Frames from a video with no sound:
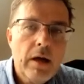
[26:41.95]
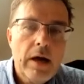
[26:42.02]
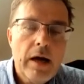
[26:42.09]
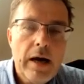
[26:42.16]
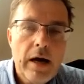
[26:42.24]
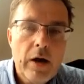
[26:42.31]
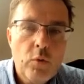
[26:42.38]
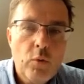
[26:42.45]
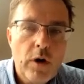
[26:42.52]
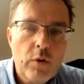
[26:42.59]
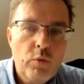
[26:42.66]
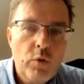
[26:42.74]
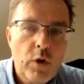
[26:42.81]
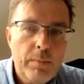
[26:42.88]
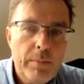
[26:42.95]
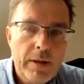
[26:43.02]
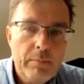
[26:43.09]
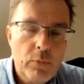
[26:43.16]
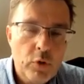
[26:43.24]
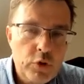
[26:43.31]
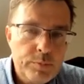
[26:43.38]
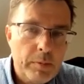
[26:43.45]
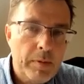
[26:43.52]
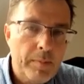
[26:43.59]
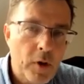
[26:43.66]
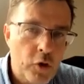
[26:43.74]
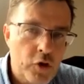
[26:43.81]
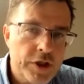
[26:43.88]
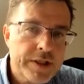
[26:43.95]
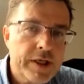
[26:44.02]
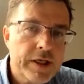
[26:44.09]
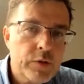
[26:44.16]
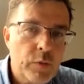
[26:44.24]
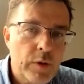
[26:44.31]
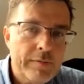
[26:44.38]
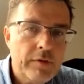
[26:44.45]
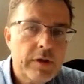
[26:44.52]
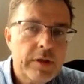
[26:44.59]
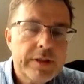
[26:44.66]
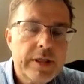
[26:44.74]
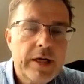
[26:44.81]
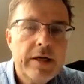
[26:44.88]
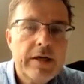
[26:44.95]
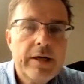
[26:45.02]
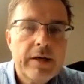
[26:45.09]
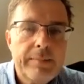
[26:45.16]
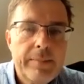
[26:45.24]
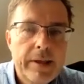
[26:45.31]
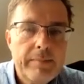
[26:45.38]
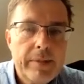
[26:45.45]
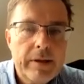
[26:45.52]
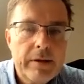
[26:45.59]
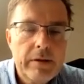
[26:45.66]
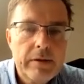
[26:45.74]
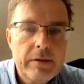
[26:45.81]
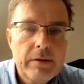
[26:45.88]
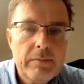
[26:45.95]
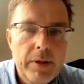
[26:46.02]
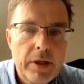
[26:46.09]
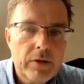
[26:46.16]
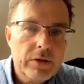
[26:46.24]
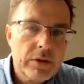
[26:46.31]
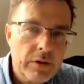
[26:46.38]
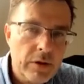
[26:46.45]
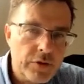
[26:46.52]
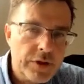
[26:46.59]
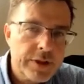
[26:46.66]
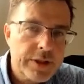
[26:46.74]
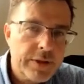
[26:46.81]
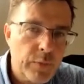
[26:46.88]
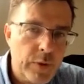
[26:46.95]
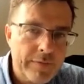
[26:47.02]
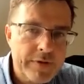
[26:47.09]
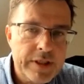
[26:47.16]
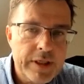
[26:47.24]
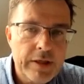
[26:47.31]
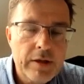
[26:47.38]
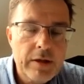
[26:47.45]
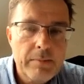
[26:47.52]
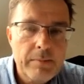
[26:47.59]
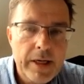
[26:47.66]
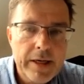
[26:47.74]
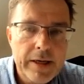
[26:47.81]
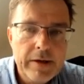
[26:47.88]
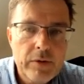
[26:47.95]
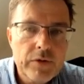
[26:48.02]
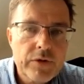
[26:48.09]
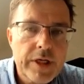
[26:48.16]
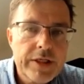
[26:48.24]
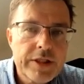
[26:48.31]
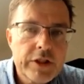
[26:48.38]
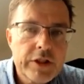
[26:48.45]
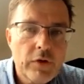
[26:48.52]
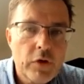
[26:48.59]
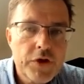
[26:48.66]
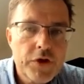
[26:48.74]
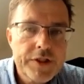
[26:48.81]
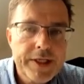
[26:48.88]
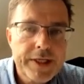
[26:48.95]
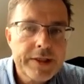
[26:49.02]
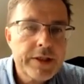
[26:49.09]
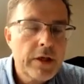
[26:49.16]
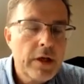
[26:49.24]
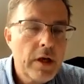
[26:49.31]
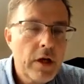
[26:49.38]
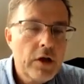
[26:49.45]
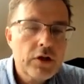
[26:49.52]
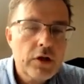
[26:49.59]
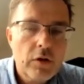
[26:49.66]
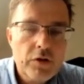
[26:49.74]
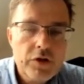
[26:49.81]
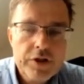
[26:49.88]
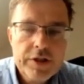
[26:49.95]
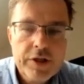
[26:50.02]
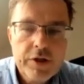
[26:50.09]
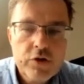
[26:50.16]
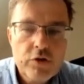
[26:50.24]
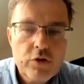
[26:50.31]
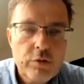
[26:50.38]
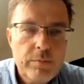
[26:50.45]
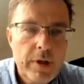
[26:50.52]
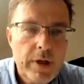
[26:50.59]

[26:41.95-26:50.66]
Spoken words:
and one will be most probably logistics. We have not decided yet, but because logistics, we have seen many use cases of logistics, so logistics should